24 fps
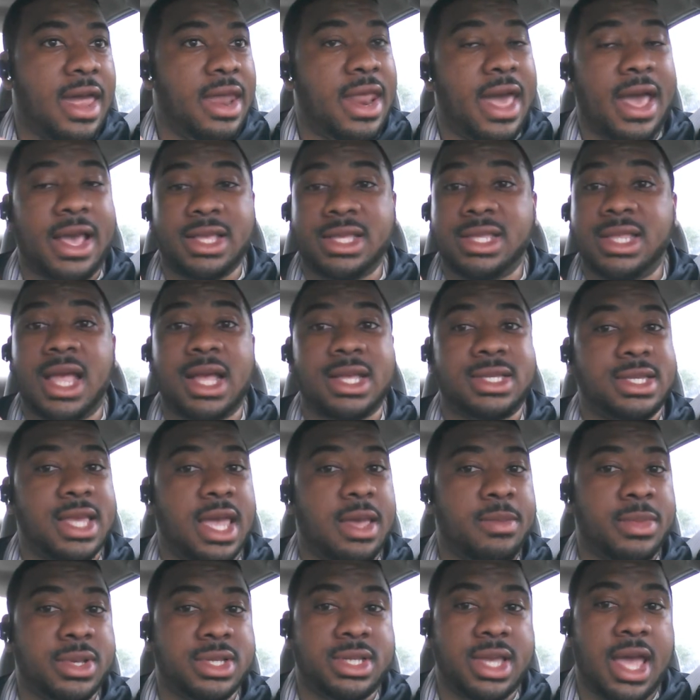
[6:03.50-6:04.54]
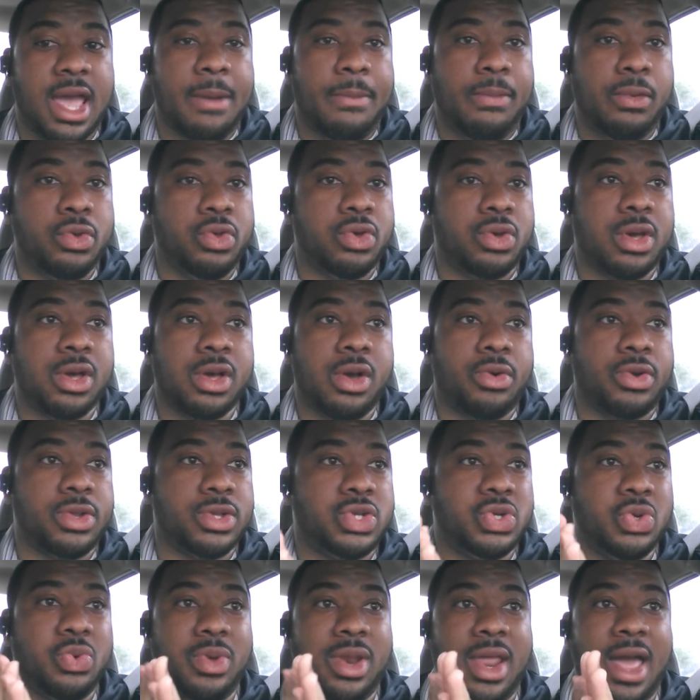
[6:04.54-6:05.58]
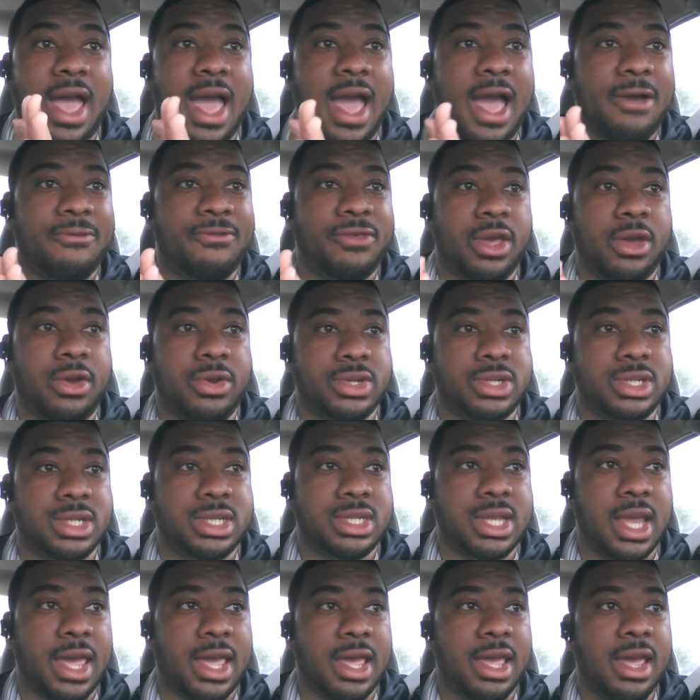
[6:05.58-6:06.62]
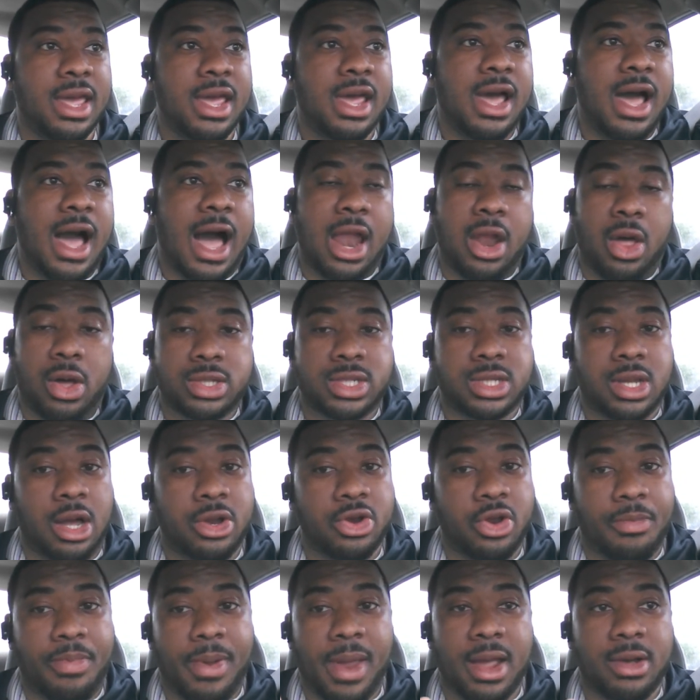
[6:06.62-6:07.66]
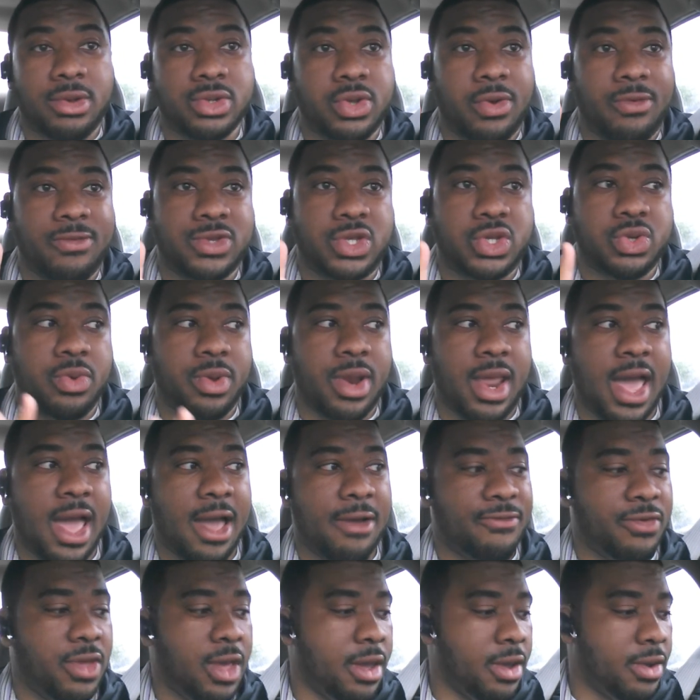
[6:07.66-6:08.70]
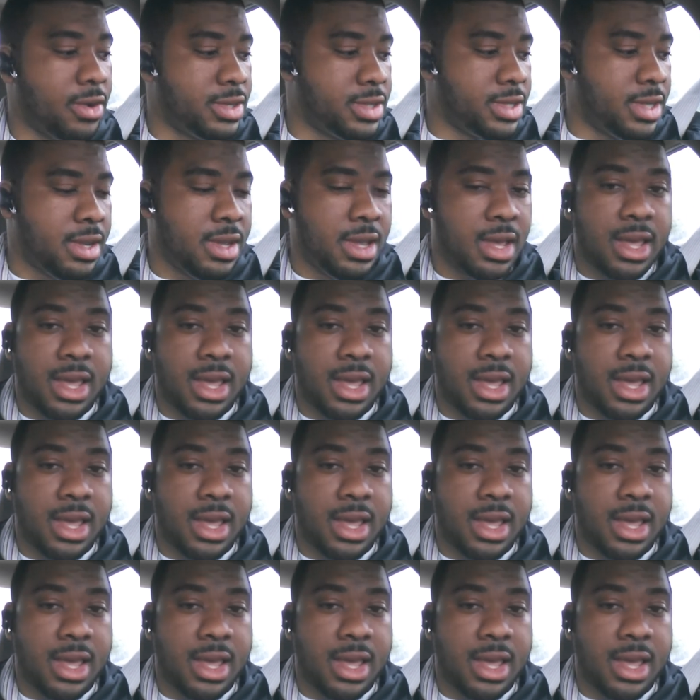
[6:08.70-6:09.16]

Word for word: and that, in that same example, you can go to two and a half years and say, I lost 100 pounds over two and a half years.